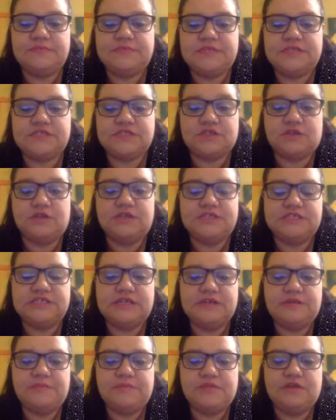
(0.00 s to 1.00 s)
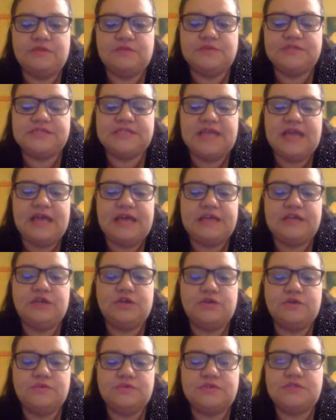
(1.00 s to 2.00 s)
scholarship that was there,
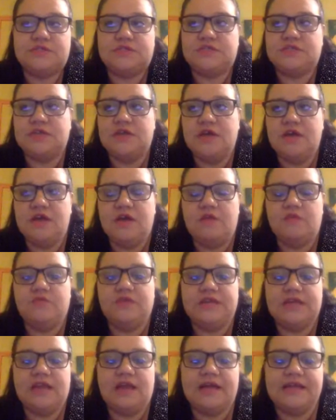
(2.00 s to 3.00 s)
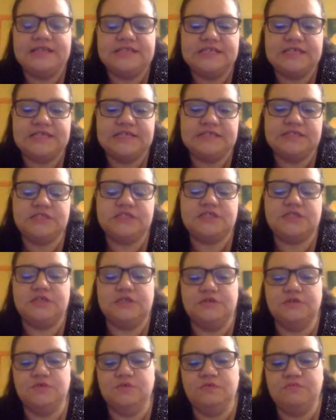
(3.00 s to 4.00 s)
used real ideas
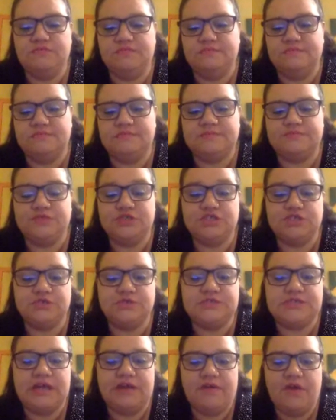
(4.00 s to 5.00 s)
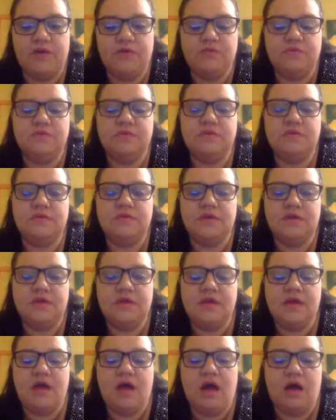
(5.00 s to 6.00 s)
to produce our own
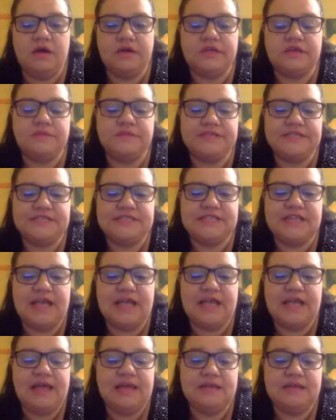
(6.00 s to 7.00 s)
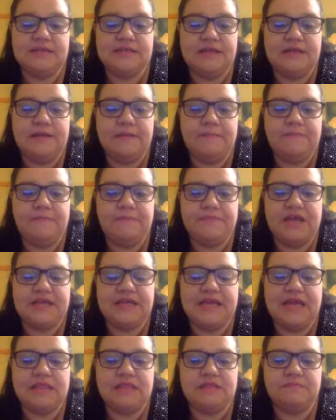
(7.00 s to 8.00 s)
arguments and
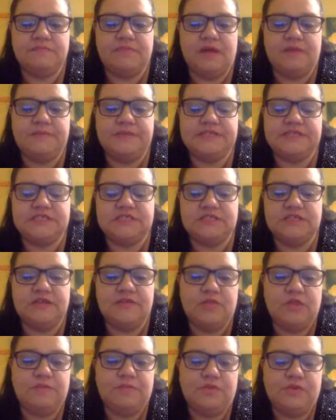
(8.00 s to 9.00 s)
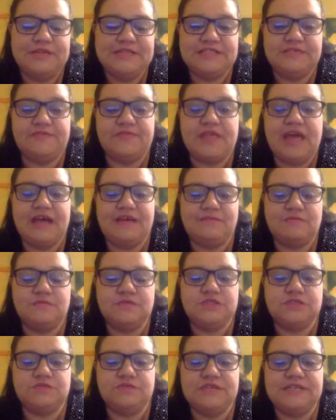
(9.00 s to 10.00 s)
get them published, and the point of that
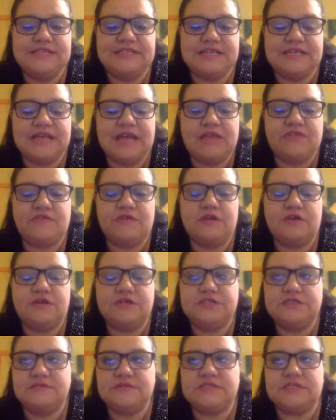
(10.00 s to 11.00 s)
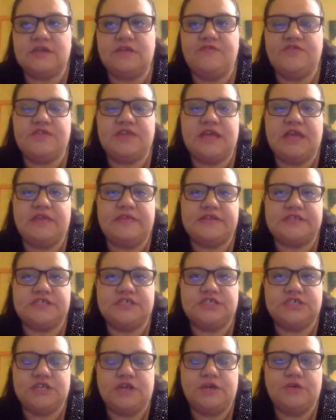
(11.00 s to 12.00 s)
was really to gather a lot of stuff together to
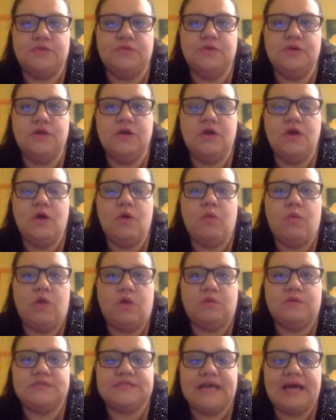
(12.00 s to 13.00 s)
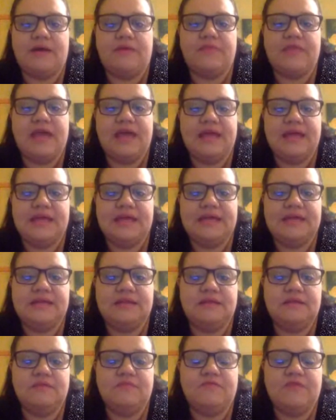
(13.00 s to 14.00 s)
show what was out there
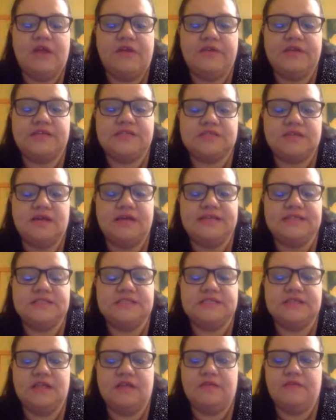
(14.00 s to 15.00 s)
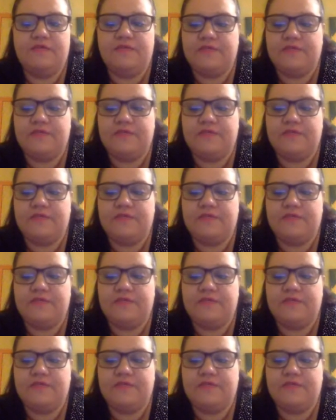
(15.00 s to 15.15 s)
in various kinds of